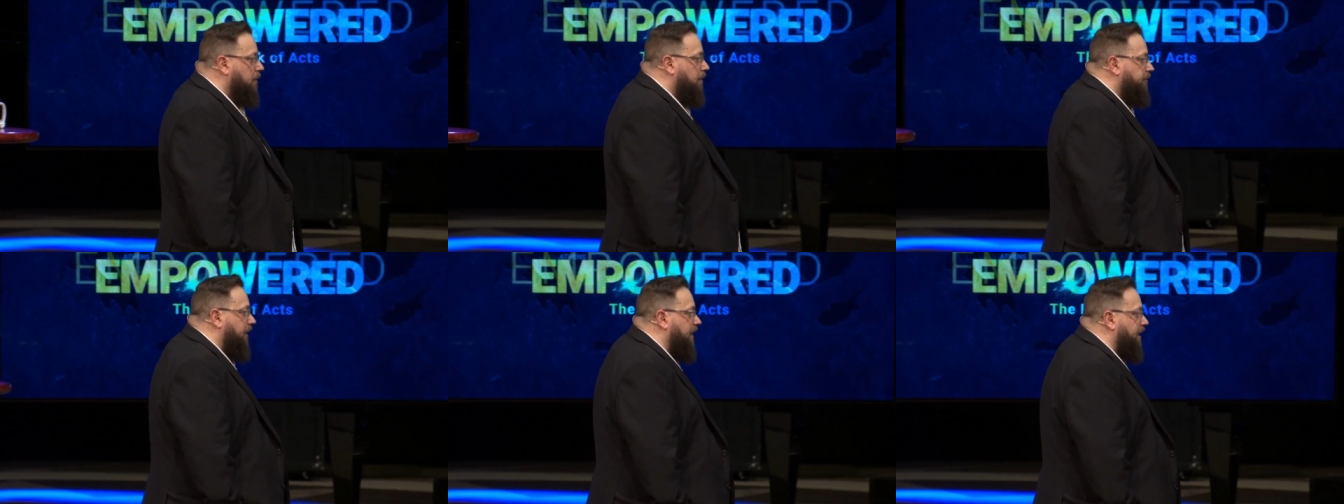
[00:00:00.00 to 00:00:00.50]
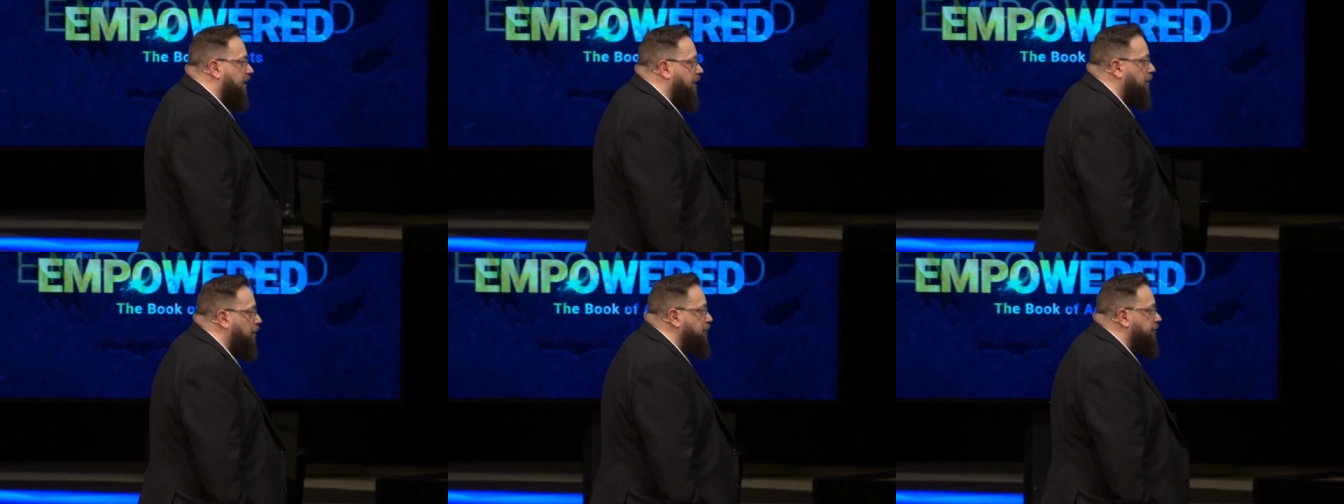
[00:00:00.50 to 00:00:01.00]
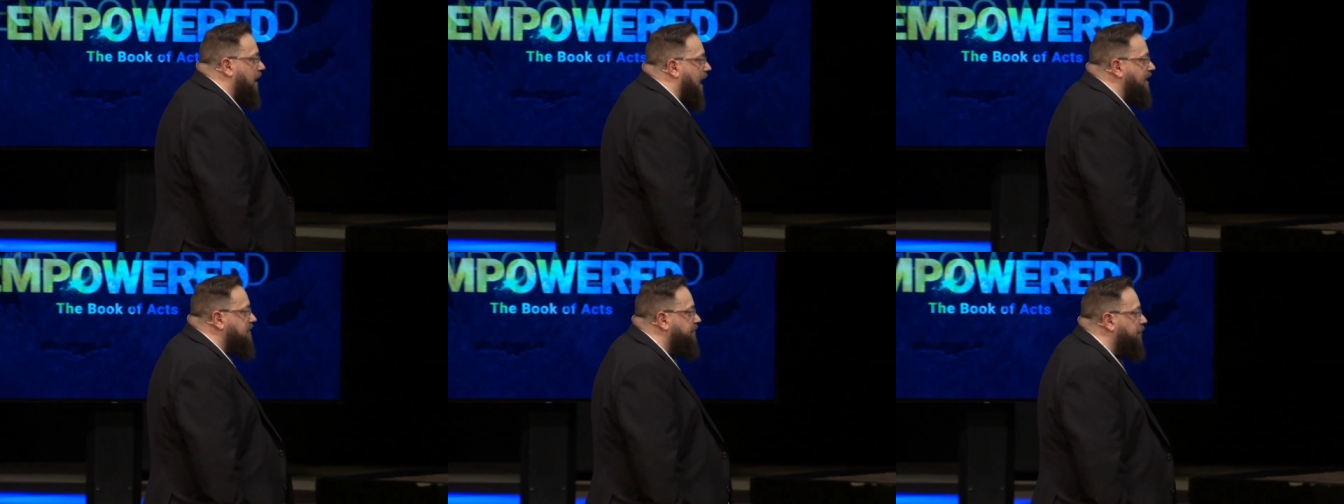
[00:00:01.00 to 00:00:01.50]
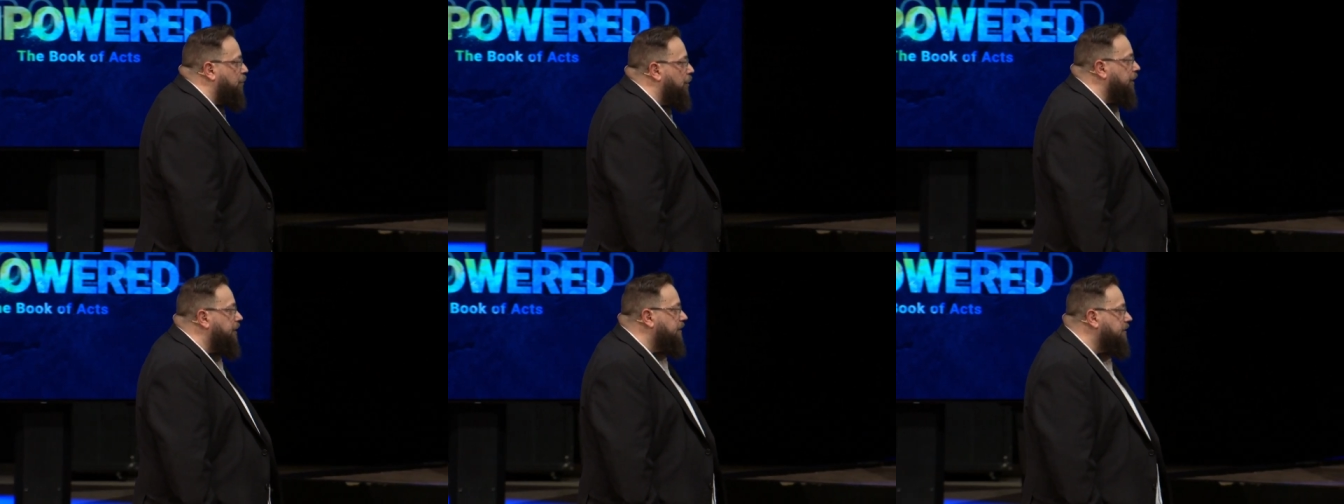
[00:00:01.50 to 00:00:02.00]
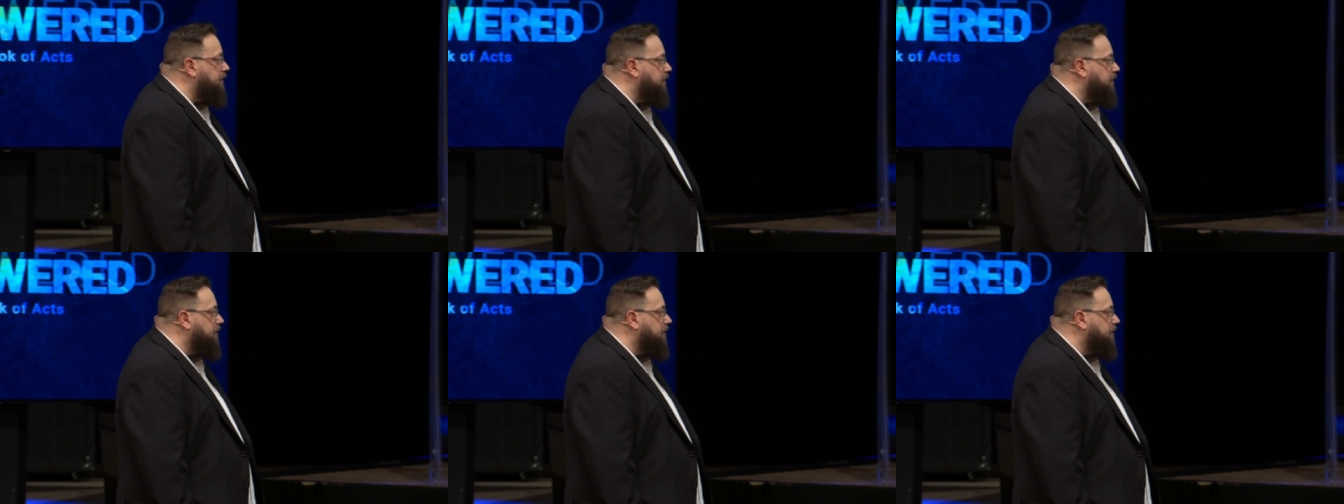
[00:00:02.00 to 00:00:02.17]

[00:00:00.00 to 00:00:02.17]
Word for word: So I'd like you to close your eyes if you would.